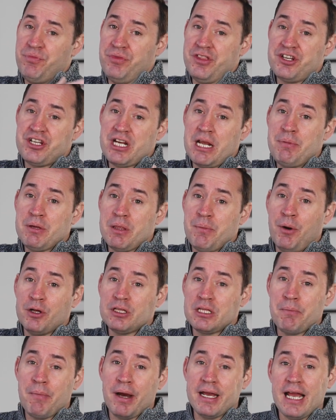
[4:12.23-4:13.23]
the shape of the
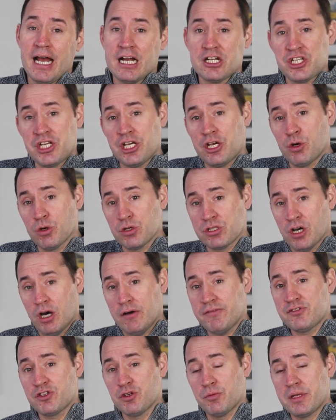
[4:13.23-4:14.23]
body might actually cut
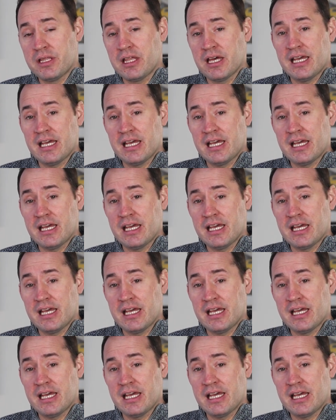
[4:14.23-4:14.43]
off some of